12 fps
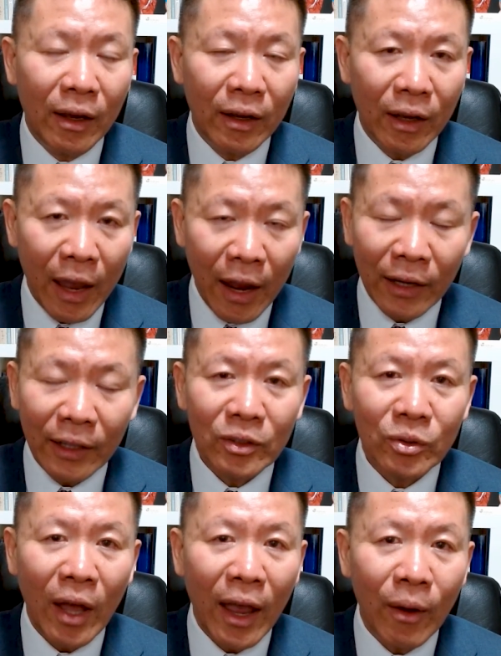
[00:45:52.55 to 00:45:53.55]
heading
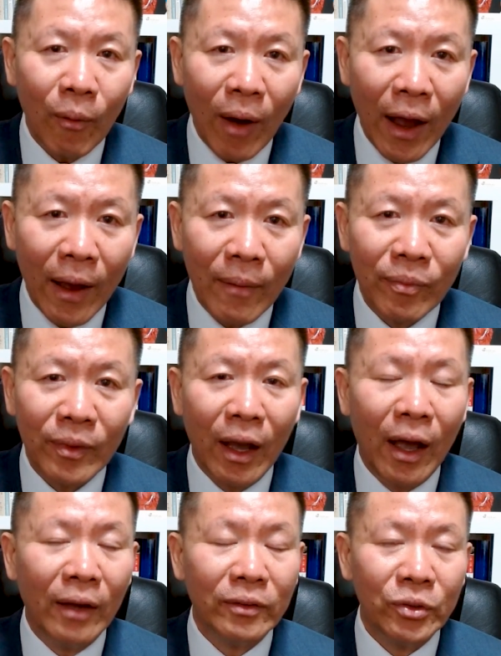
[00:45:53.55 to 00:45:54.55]
to Taiwan
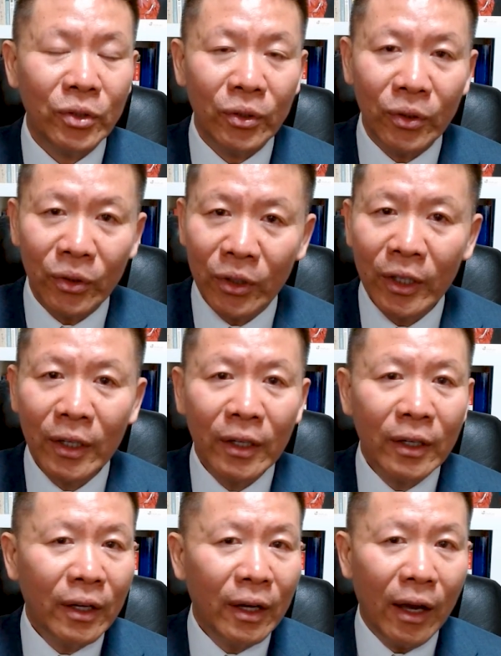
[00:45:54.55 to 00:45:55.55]
to
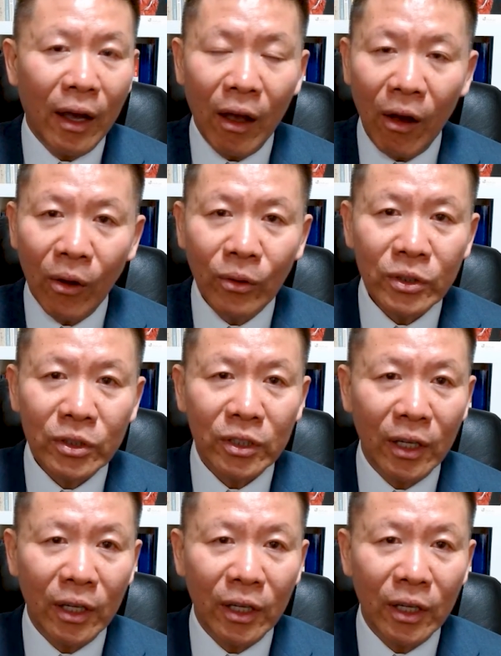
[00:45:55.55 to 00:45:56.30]
host